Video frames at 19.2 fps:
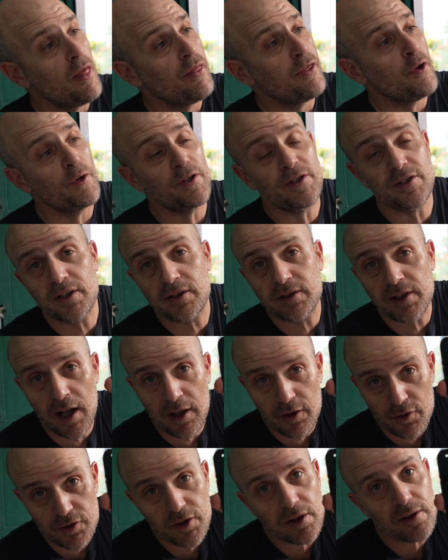
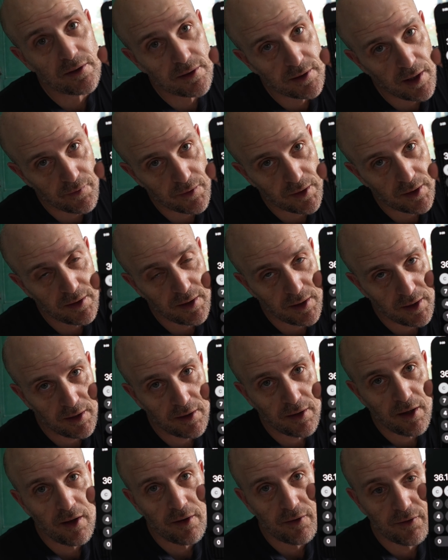
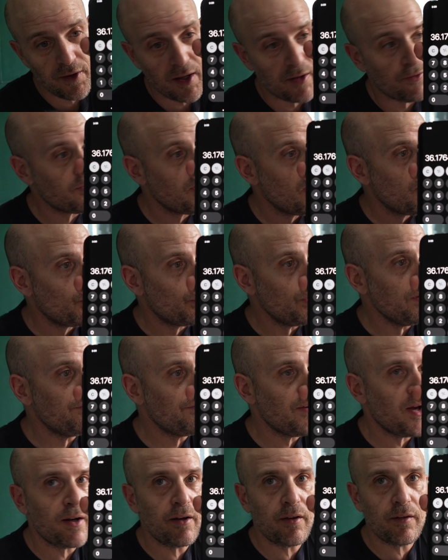$36.17. We
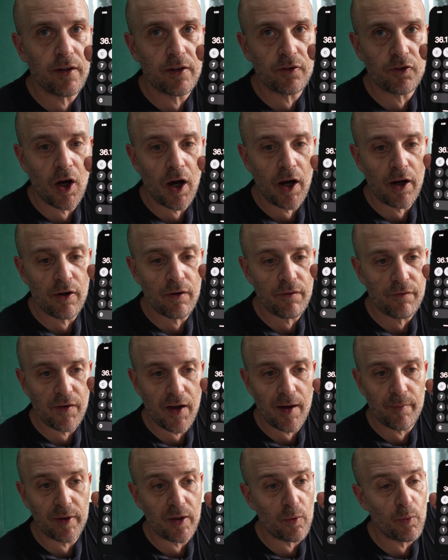fed the entire
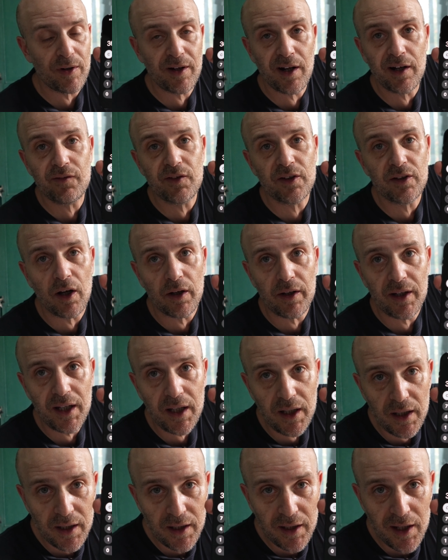family. We're not even done
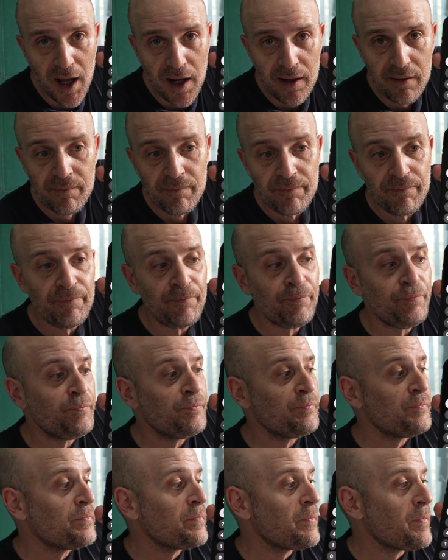eating yet.
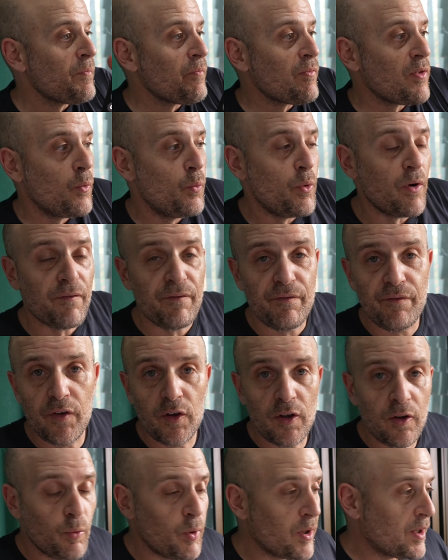We're
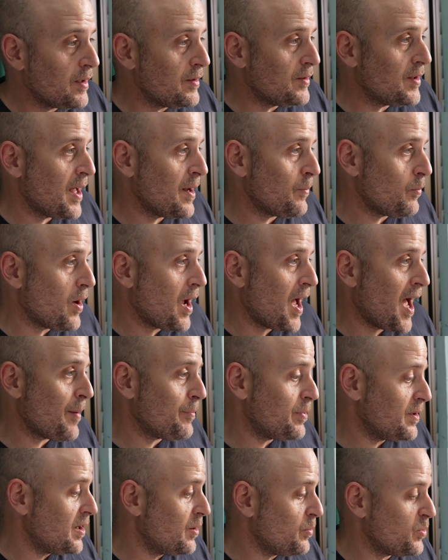full, we're content, we're
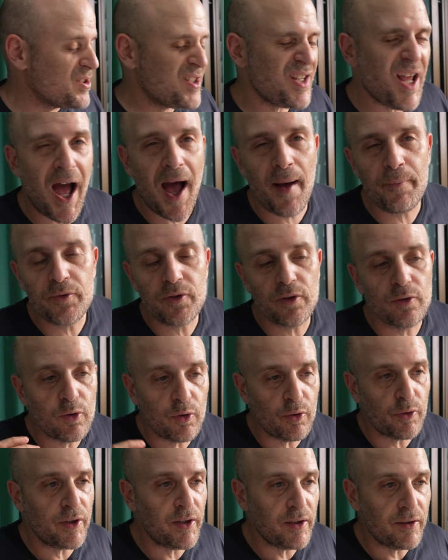happy. It was
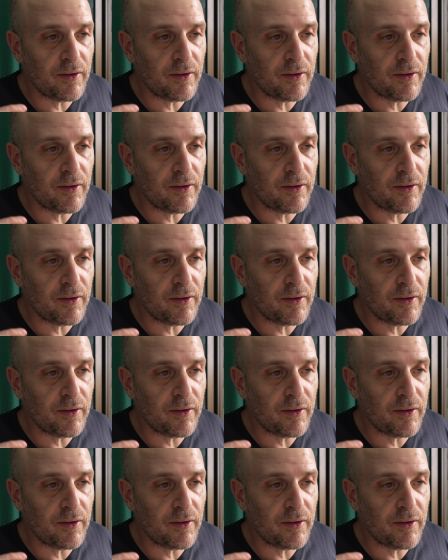absolutely